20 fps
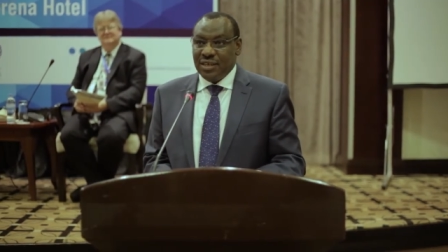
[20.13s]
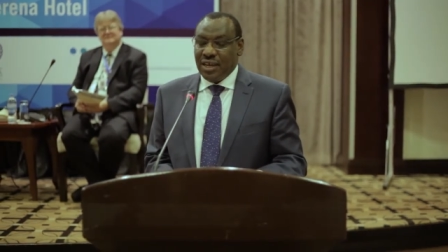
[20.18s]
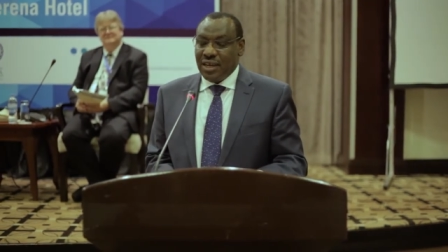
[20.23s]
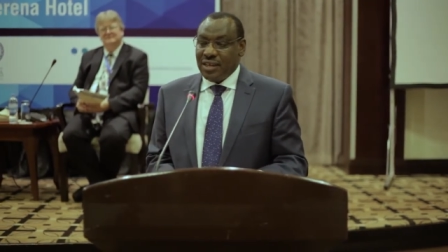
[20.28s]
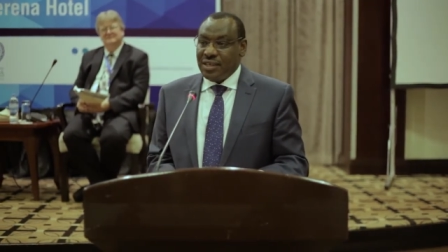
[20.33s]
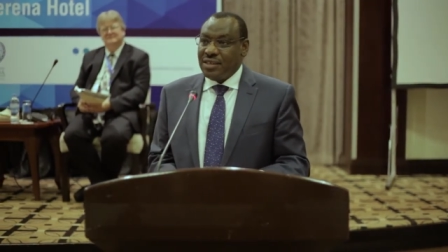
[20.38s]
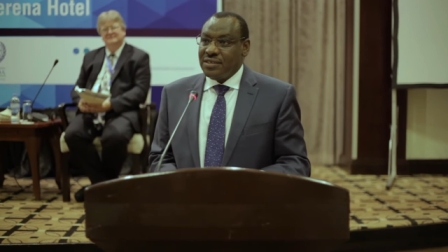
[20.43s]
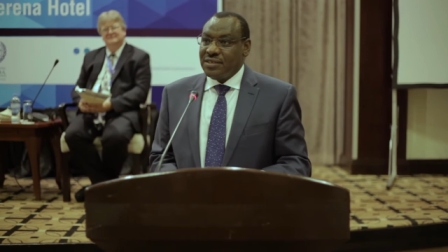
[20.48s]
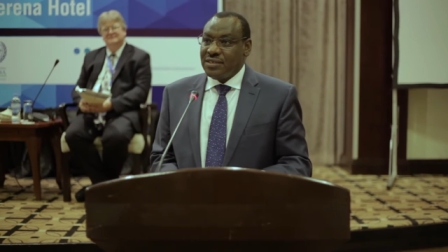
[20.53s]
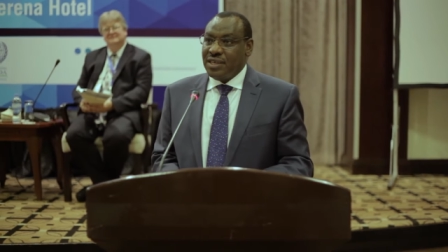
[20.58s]

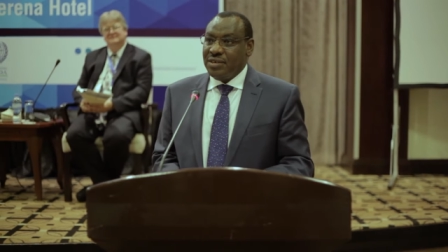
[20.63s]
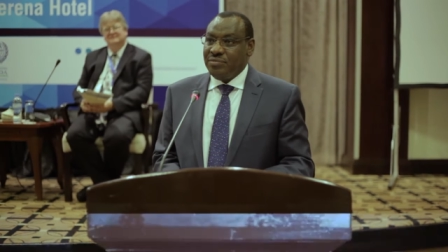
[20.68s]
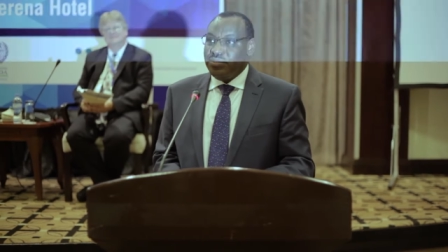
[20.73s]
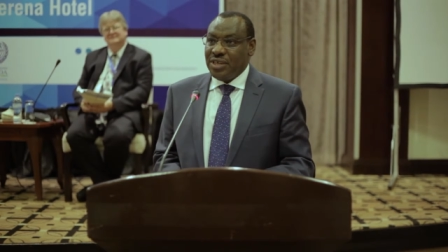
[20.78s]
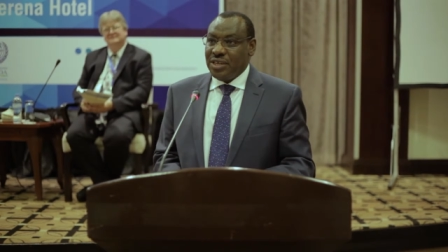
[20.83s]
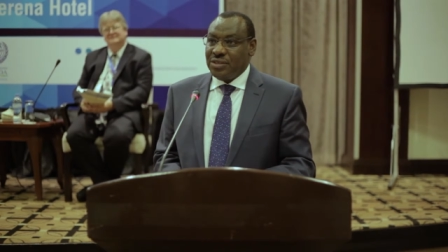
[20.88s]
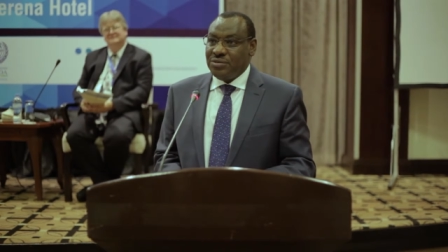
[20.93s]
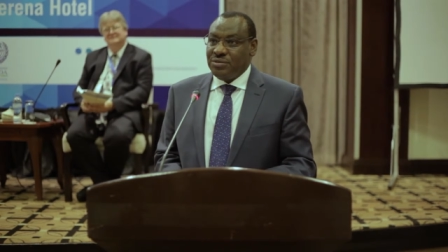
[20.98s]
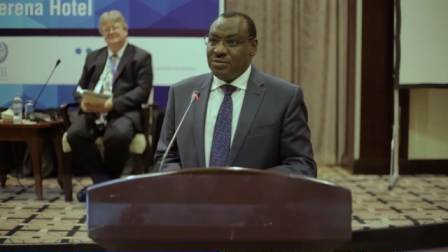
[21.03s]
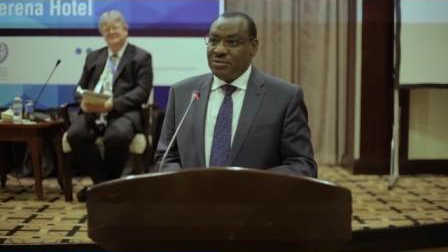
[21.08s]
I just came
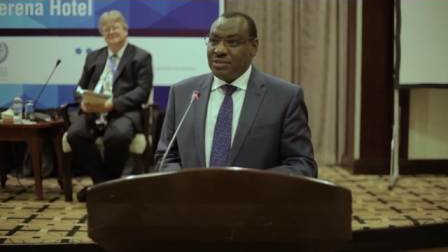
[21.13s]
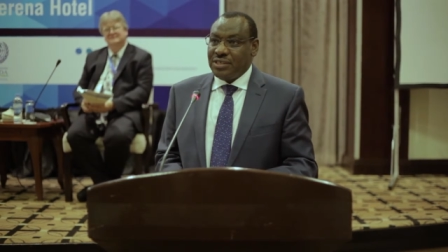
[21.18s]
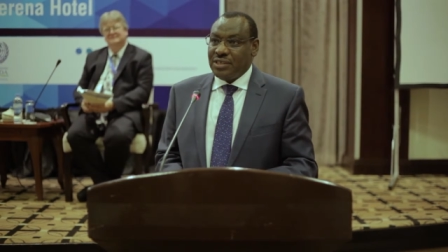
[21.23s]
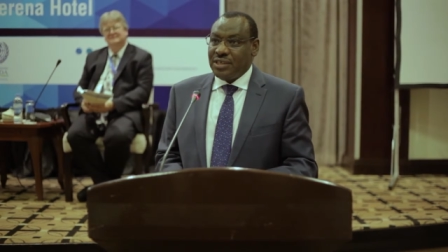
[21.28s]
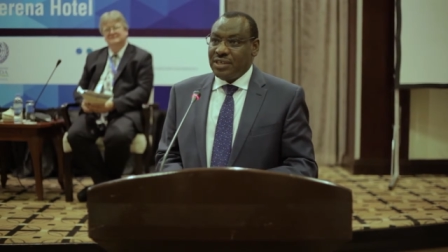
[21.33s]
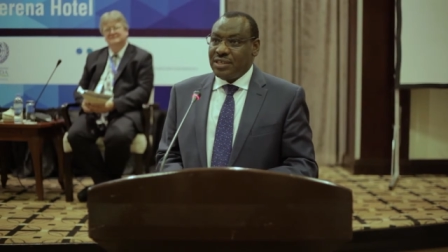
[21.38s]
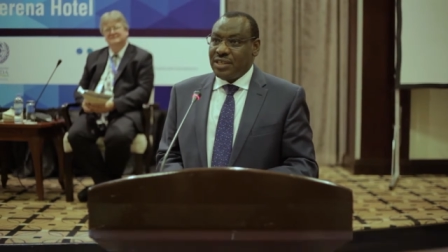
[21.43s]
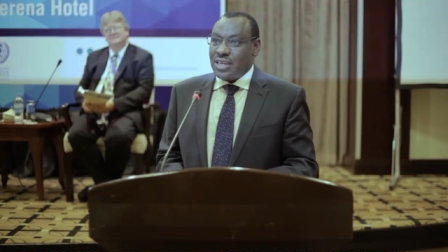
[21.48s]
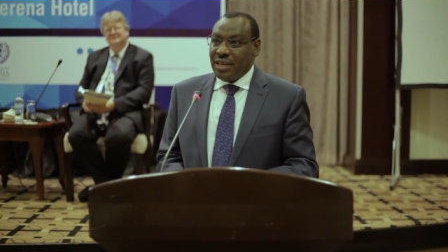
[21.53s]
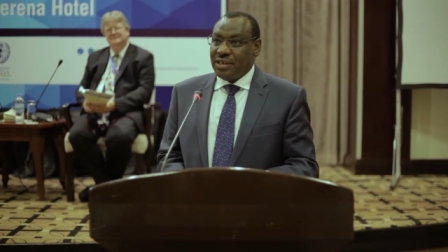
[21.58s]
here to
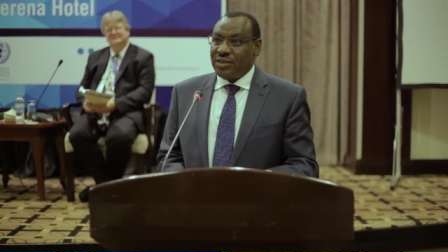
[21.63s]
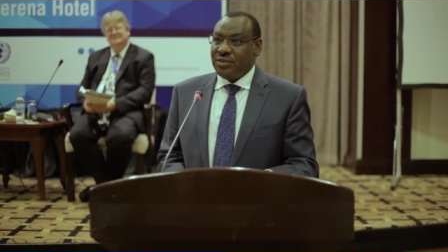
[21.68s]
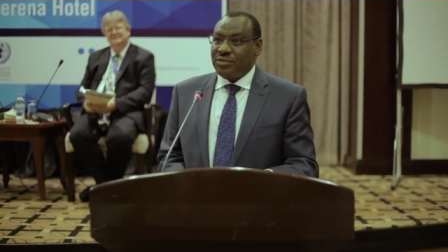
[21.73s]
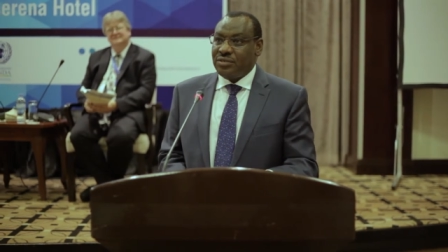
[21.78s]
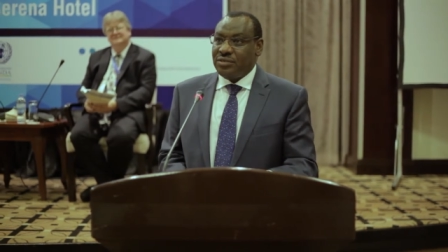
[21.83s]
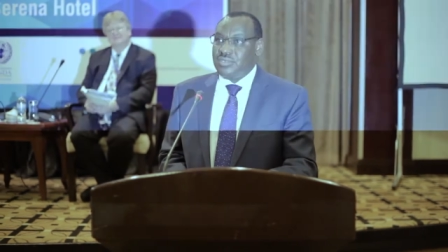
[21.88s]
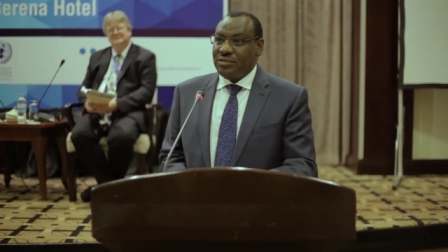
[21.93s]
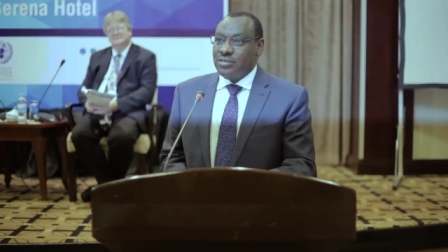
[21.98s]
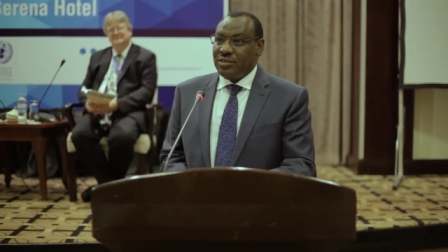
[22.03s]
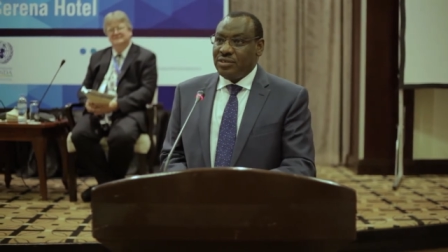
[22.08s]
say thank
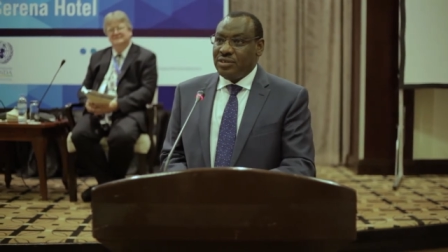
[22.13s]
you.